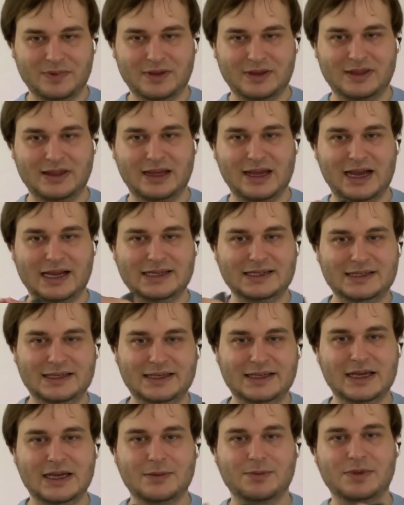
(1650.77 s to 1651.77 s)
the
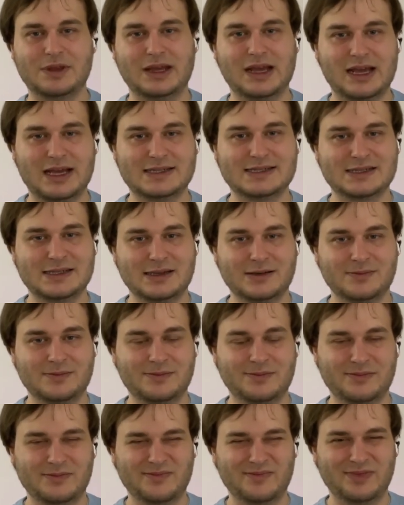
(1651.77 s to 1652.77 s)
ID and the S,
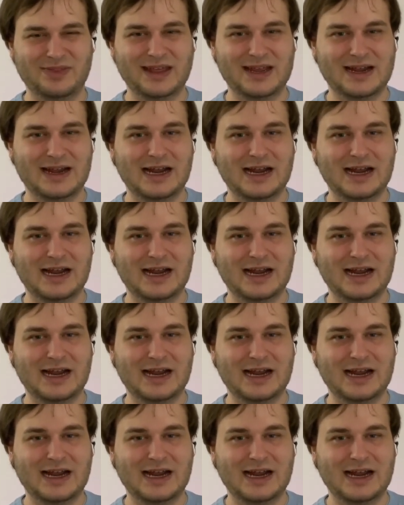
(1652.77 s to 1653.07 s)
they are